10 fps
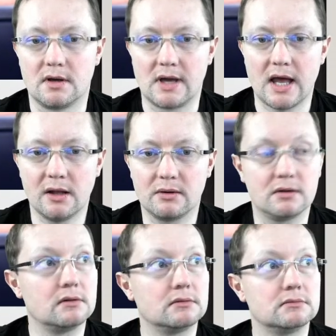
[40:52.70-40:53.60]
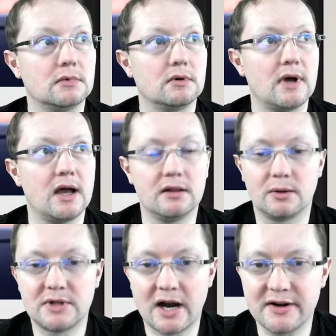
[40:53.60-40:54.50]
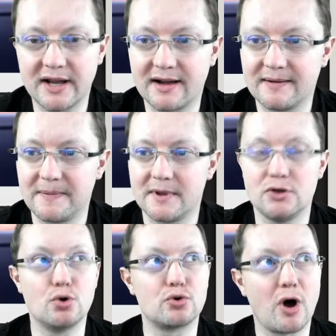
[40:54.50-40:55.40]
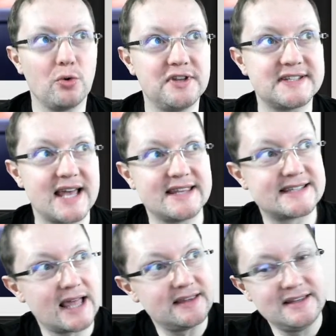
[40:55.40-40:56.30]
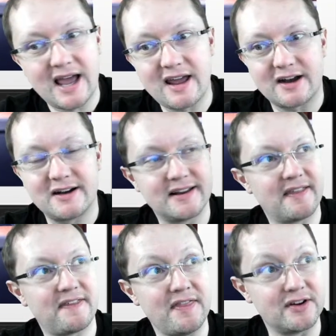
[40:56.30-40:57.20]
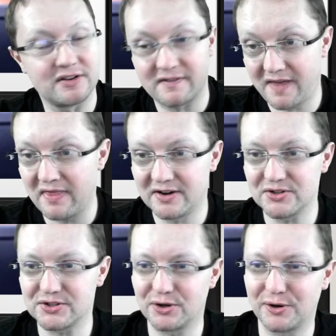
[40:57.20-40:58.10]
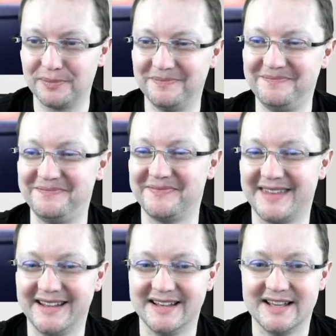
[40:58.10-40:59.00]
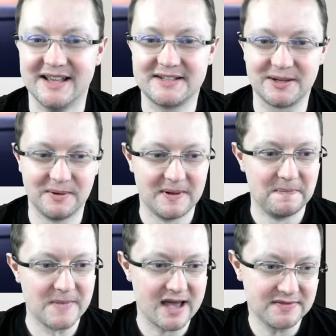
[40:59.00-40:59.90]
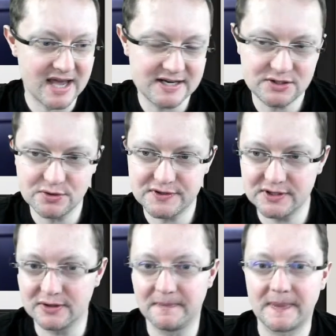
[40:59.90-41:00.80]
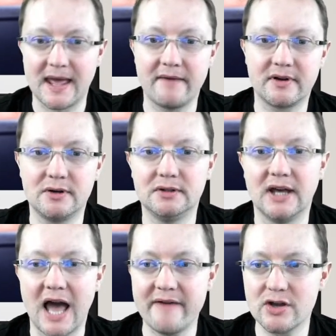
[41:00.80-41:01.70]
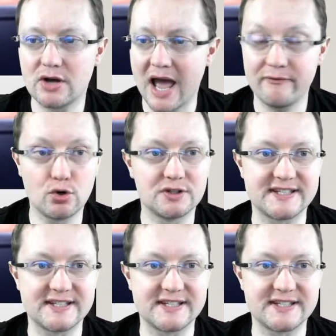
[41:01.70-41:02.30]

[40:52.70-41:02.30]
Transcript: Hello, Daria. You wrote this, and suddenly I heard a thunderstorm. So nice to see you. Have a good